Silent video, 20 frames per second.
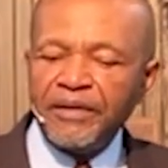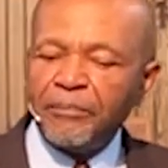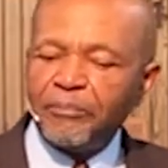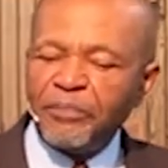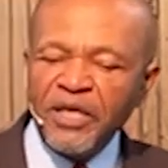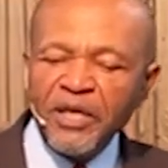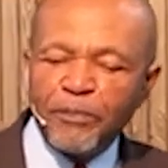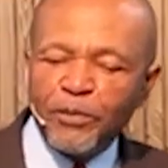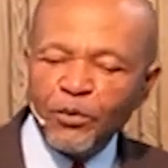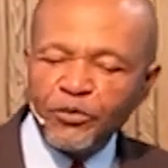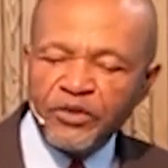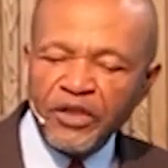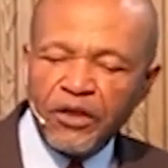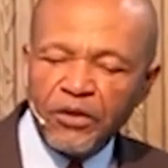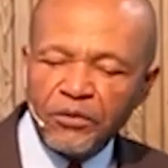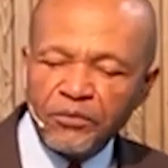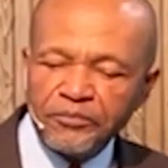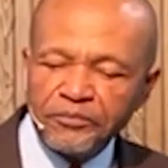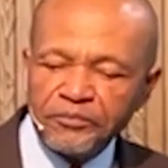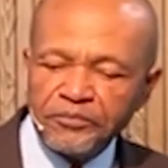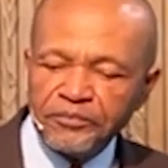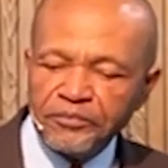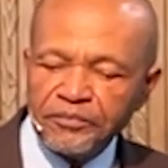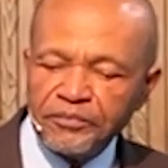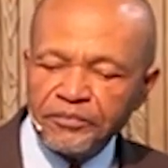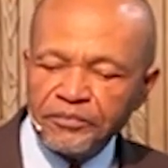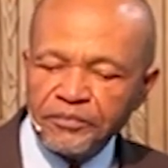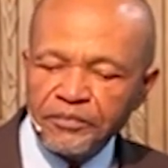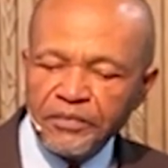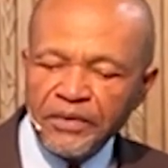People don't.
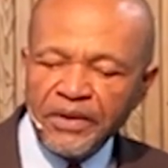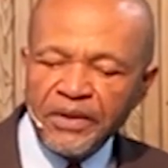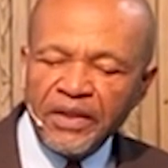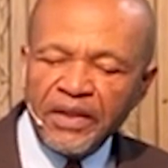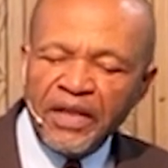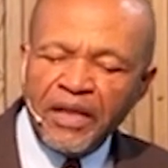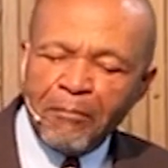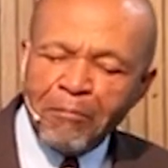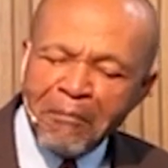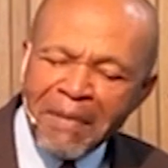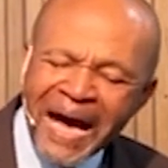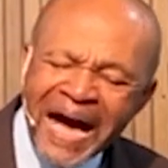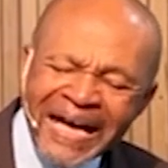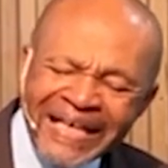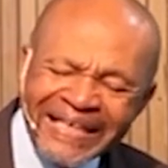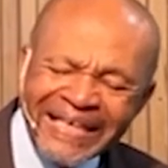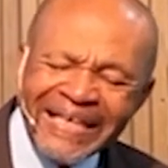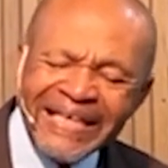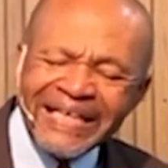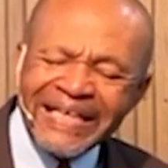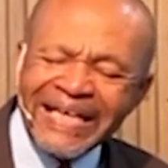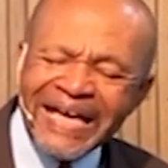Mocking